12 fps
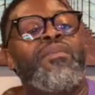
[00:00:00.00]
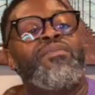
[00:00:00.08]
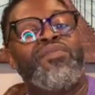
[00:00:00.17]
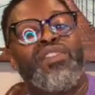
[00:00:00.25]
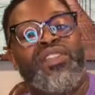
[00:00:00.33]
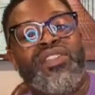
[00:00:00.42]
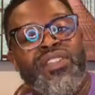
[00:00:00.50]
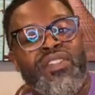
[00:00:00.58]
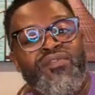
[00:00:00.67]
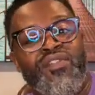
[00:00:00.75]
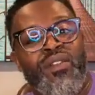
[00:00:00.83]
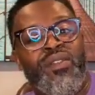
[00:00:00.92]
This is a
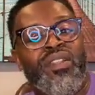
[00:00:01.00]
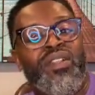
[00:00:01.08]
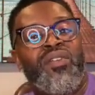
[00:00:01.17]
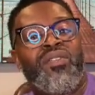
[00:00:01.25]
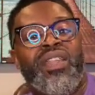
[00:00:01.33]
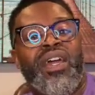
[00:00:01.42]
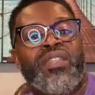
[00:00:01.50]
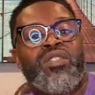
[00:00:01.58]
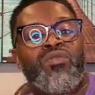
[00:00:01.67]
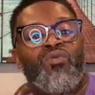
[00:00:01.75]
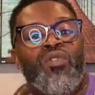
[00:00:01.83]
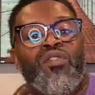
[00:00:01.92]
very long
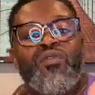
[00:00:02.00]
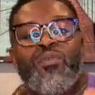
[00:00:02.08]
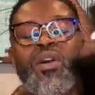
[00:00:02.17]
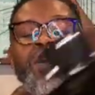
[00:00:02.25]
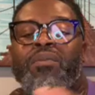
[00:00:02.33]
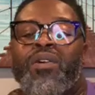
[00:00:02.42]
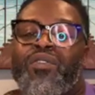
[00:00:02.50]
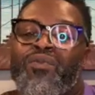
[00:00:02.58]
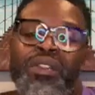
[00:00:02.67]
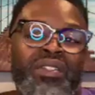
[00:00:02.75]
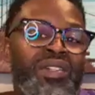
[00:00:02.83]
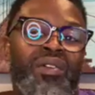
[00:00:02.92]
lasting one from armaf.
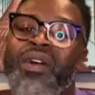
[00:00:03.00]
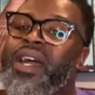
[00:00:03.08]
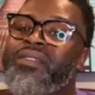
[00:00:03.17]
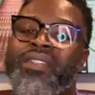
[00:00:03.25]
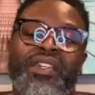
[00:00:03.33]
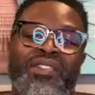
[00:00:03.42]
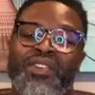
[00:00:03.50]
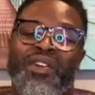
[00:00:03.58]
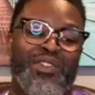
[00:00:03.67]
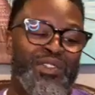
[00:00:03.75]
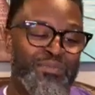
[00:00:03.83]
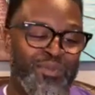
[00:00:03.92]
We don't have to
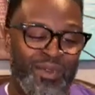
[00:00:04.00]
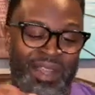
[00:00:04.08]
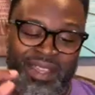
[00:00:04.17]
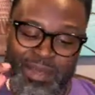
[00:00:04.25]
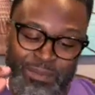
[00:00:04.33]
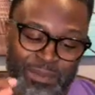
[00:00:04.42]
exhaust the point.